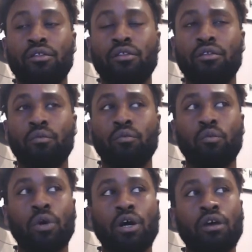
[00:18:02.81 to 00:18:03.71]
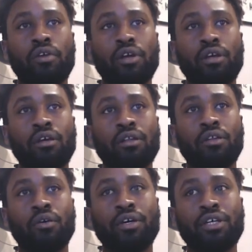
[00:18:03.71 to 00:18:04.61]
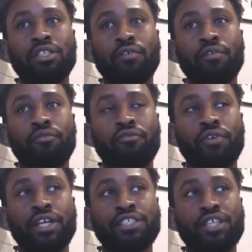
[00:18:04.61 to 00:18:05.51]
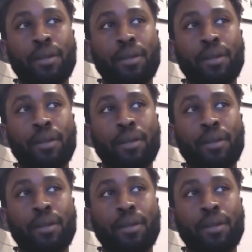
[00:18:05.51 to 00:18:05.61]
the whirring noise of a fridge.